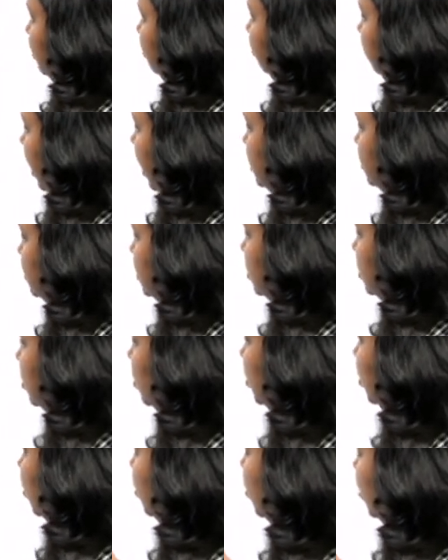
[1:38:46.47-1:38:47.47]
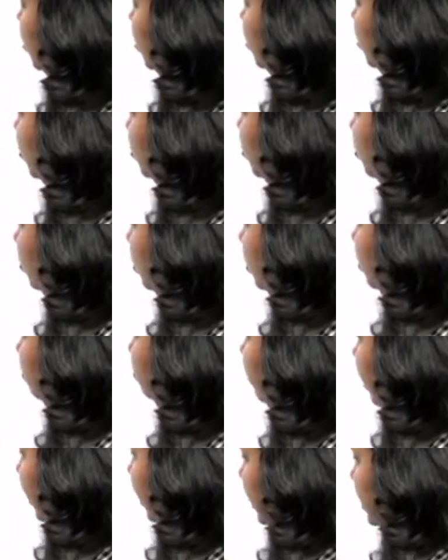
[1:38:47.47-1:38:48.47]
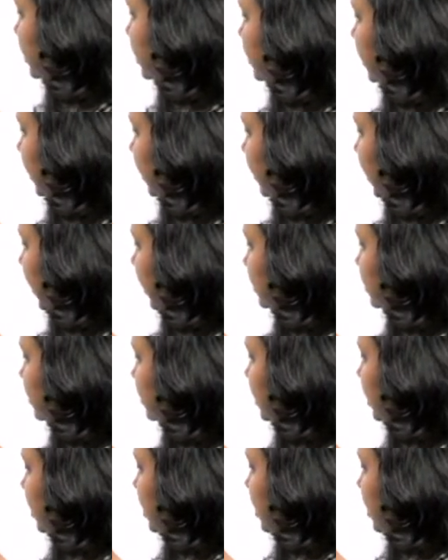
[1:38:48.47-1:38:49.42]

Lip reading: plus 2 minus sin x